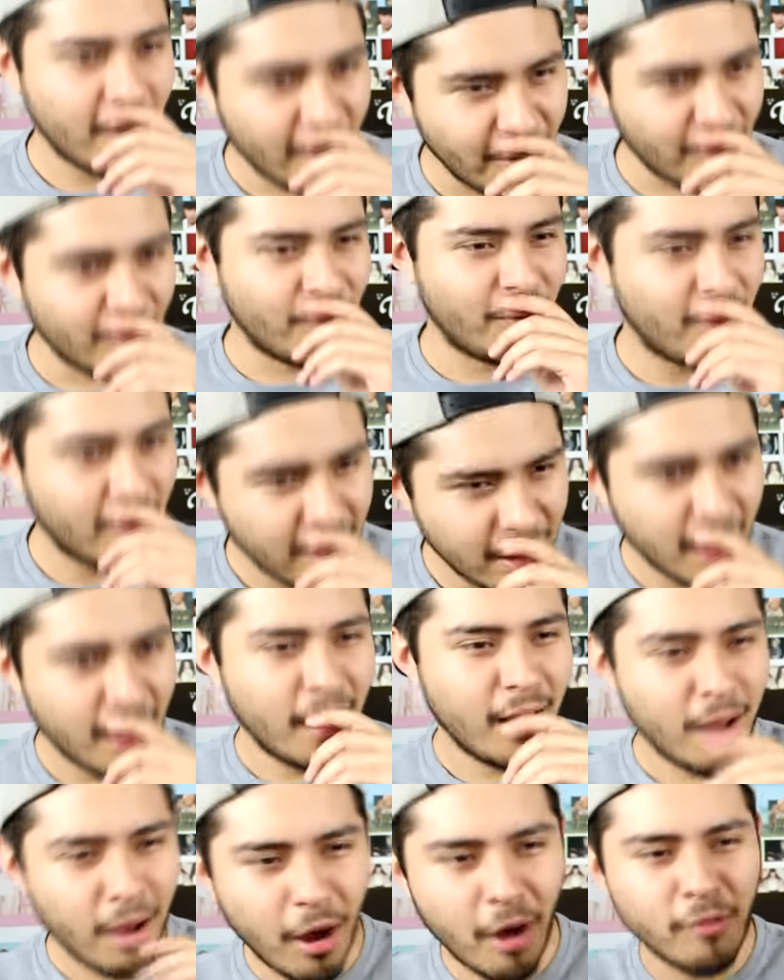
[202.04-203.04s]
Oh,
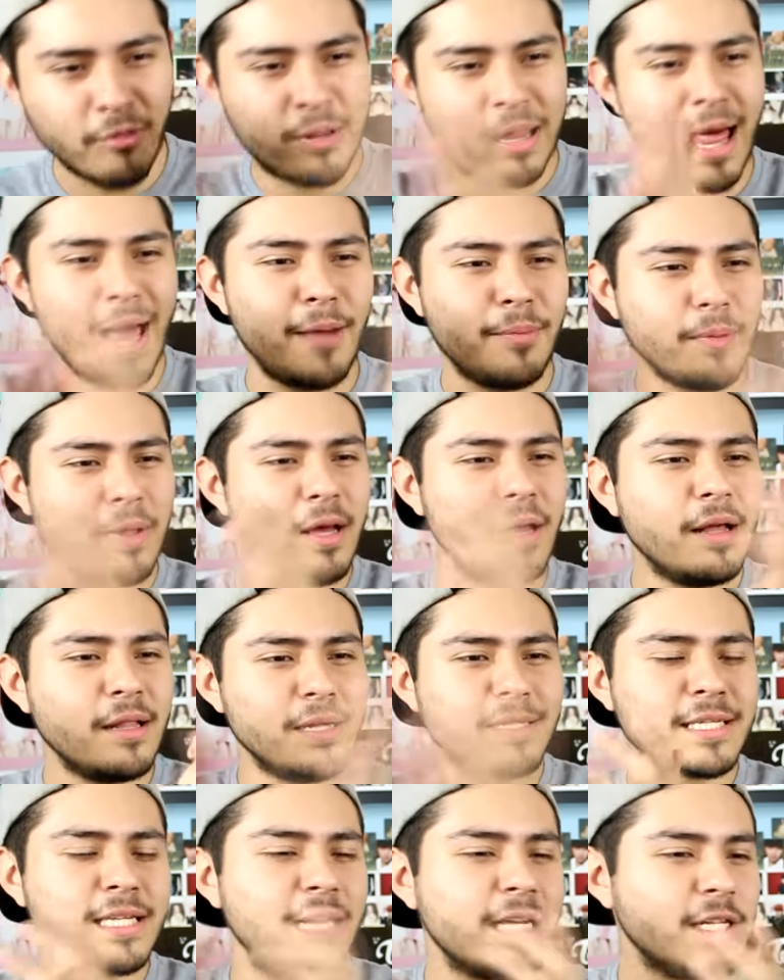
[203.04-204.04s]
oh, clap.
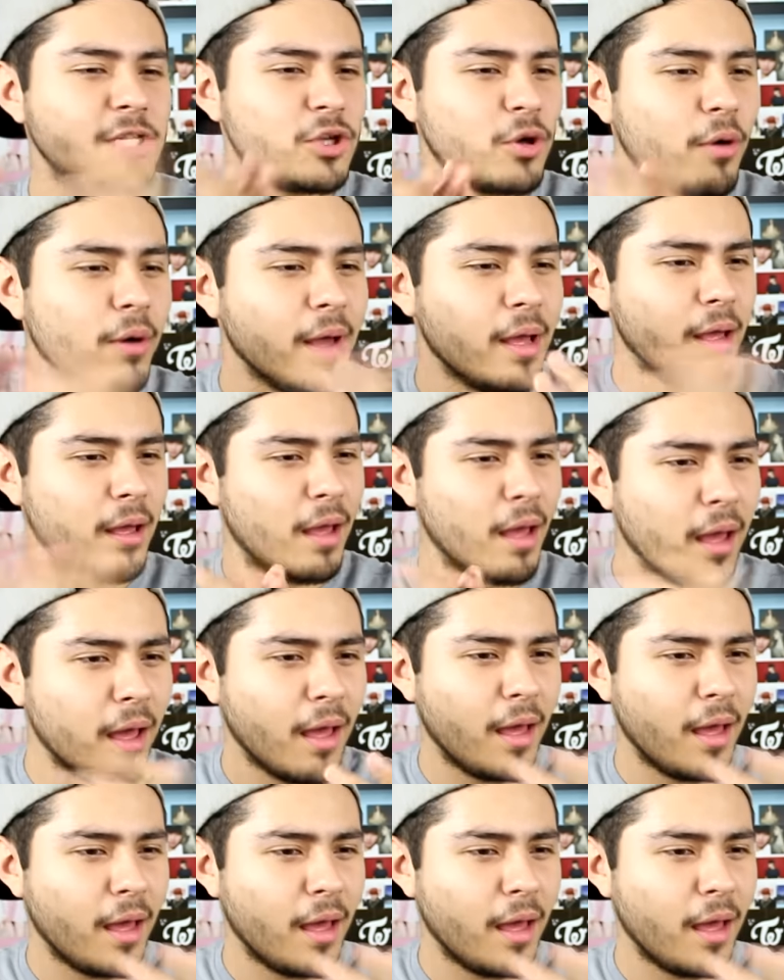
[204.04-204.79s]
Let's get into it.